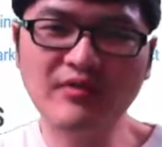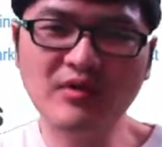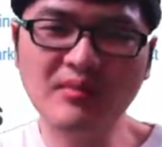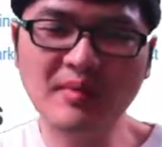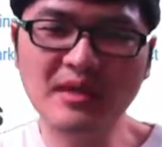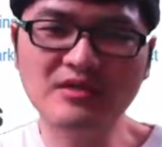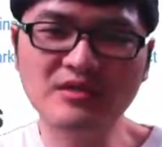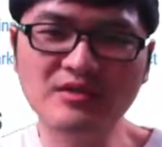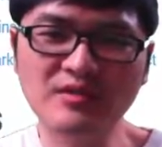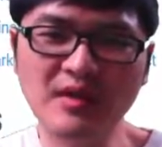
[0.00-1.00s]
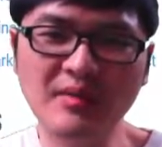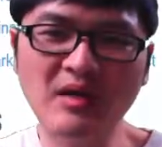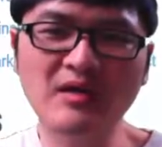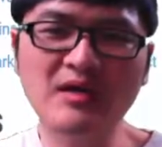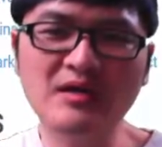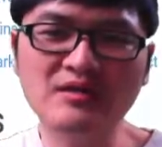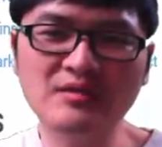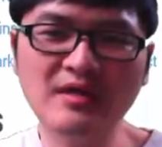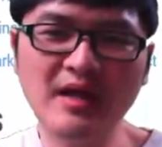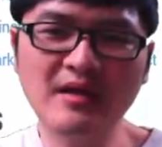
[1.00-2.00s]
to give you permission to email.
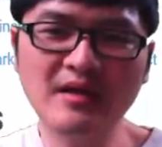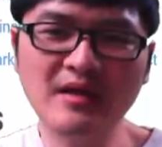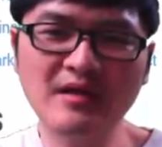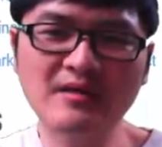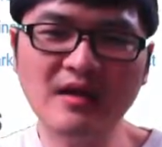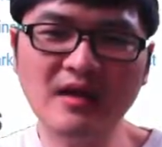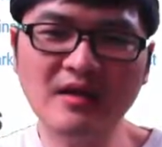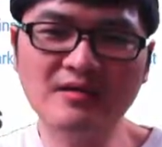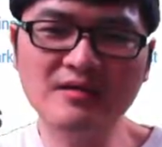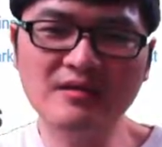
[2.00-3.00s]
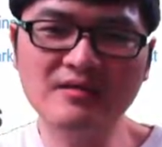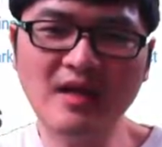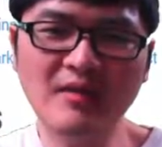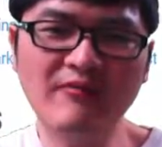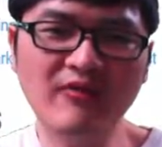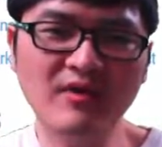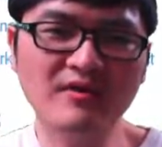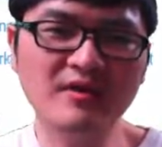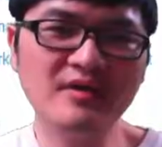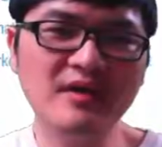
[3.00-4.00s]
So take it a
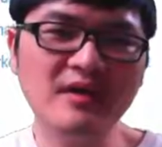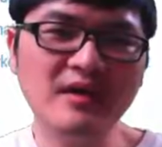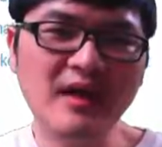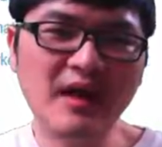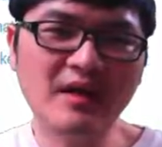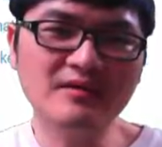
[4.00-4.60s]
step further